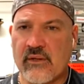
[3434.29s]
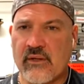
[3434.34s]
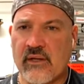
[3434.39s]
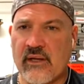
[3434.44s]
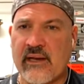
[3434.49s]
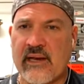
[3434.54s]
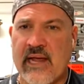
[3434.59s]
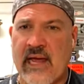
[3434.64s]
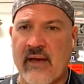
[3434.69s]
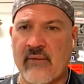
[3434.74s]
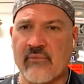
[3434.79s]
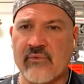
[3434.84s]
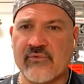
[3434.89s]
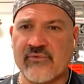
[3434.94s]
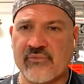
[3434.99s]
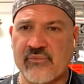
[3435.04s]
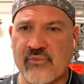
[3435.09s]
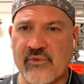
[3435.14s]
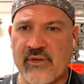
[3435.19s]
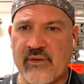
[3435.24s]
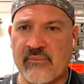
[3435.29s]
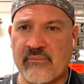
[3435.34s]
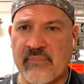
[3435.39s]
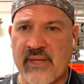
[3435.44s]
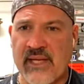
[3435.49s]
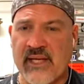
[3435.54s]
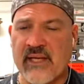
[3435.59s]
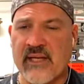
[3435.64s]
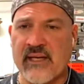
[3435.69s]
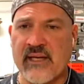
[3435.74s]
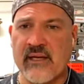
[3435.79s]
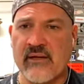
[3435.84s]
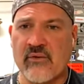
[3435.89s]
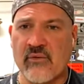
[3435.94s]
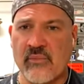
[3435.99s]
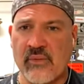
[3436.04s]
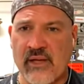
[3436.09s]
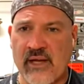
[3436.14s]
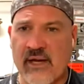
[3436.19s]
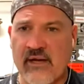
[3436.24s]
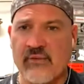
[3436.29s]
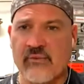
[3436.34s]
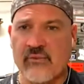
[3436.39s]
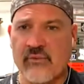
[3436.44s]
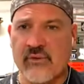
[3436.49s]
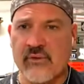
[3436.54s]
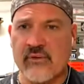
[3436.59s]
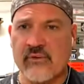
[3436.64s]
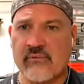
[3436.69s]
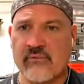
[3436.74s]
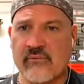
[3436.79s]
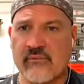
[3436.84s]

And that was when me and Neil Blackwood